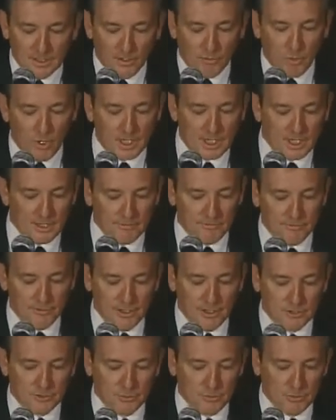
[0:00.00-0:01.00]
of what kind of
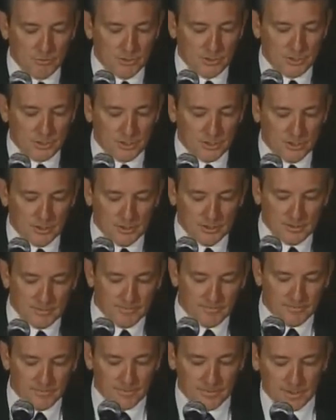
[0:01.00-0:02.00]
funds were returned,
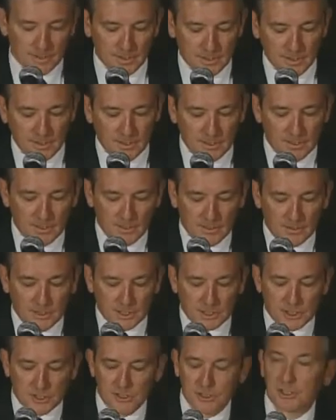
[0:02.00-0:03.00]

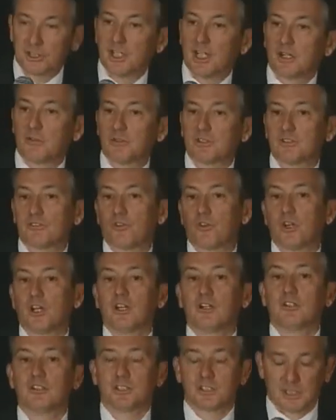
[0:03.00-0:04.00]
this year's check was for
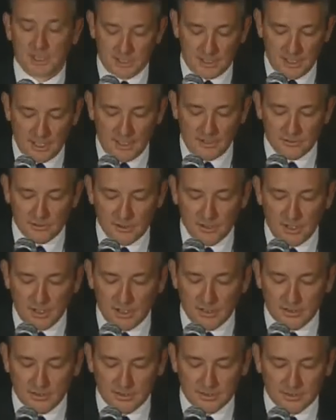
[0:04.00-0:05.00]

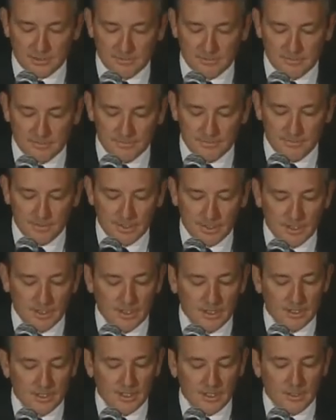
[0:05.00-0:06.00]
$106,000.
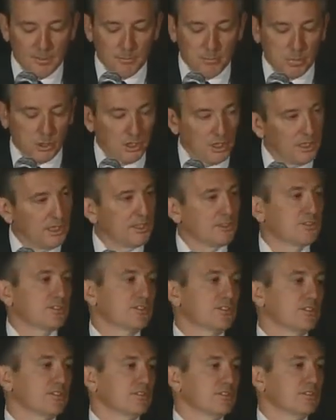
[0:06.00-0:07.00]

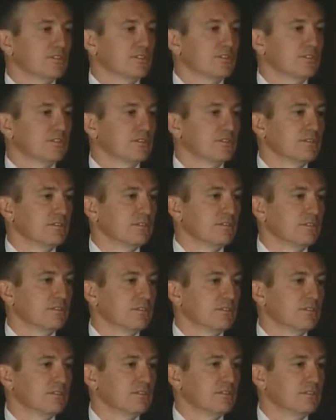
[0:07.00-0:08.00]
Plus,
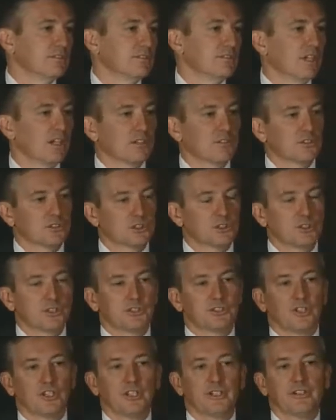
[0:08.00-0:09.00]
I'm going to show you a
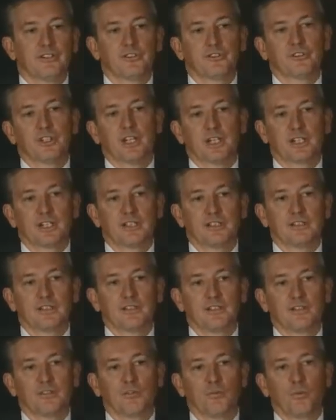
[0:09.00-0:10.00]
chart here in a second,
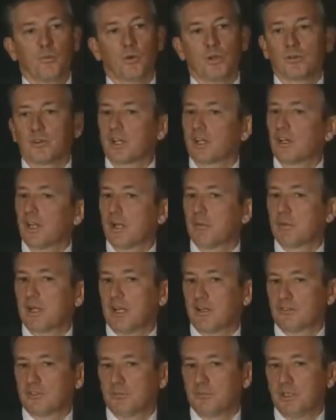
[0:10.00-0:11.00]
what the claim
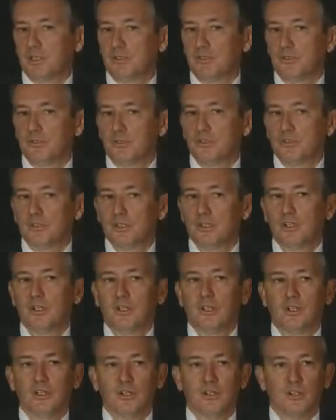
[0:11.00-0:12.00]
counts have been doing.
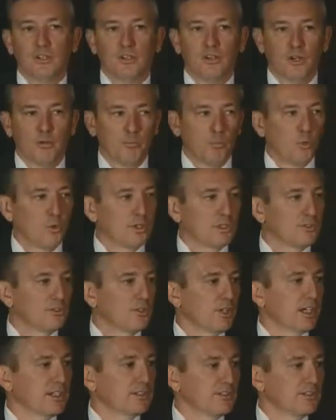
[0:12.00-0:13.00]
Our board of
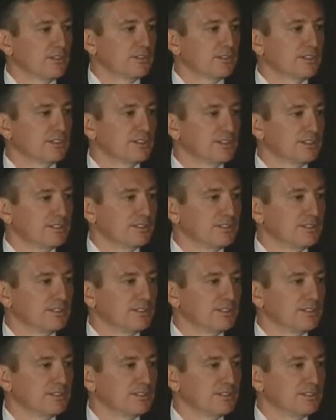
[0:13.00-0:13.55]
directors